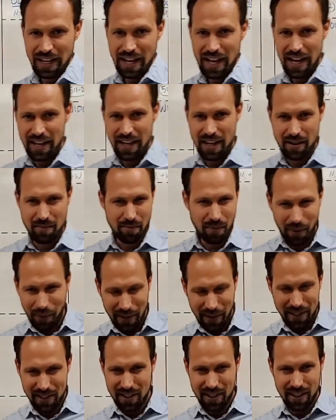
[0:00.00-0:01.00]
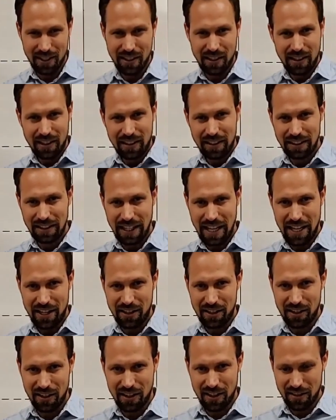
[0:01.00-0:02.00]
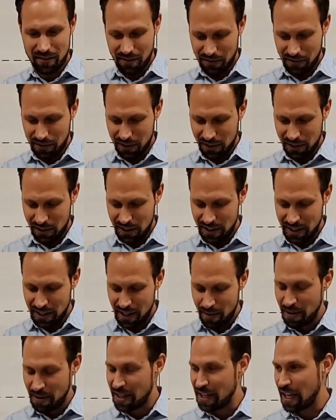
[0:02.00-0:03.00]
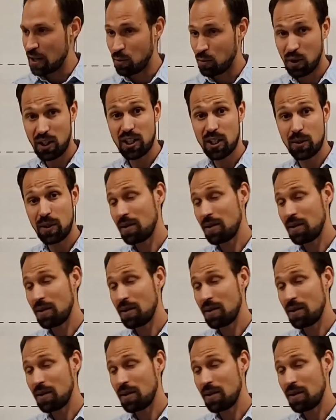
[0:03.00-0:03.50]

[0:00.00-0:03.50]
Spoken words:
and pointed letter of 1 Timothy. And we're going to